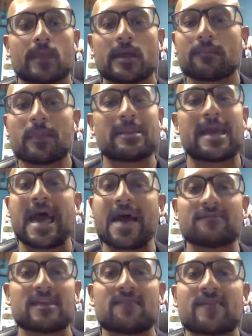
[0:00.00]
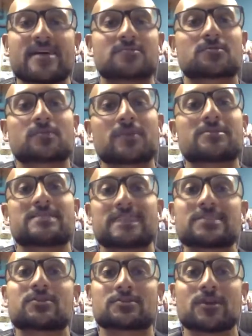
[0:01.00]
maybe half-day fast, was when I was 6
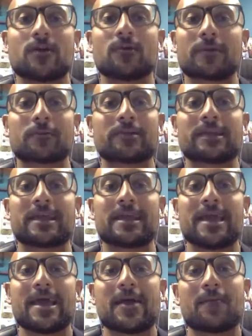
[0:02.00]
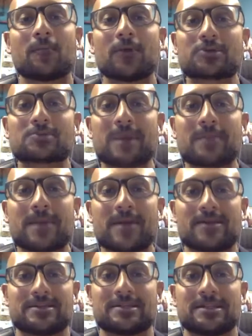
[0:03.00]
years old, when I really pushed my
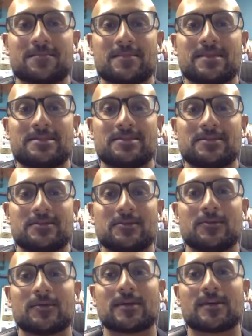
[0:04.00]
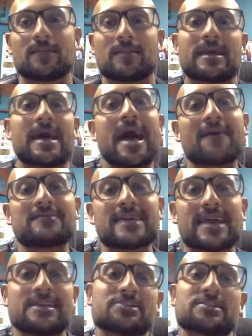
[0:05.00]
parents to let me do kind of maybe a half
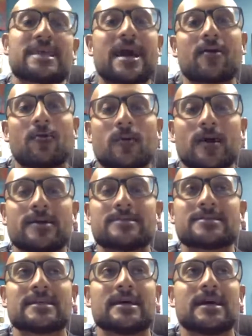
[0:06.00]
day to just see how it was,